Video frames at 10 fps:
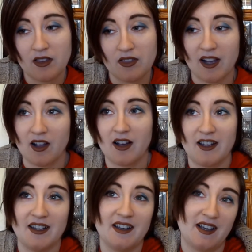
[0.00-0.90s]
that
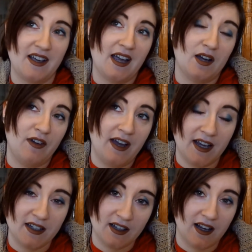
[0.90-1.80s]
I have
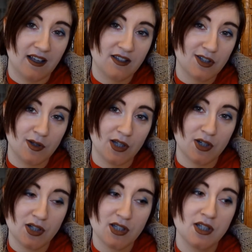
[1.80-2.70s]
had in the last 2
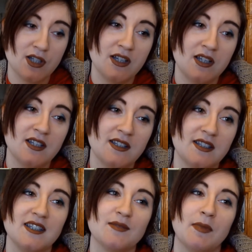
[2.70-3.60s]
years
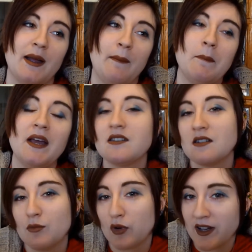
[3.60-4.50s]
since my
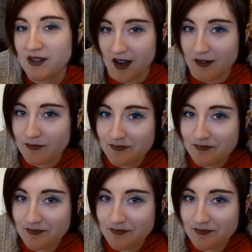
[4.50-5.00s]
mental breakdown,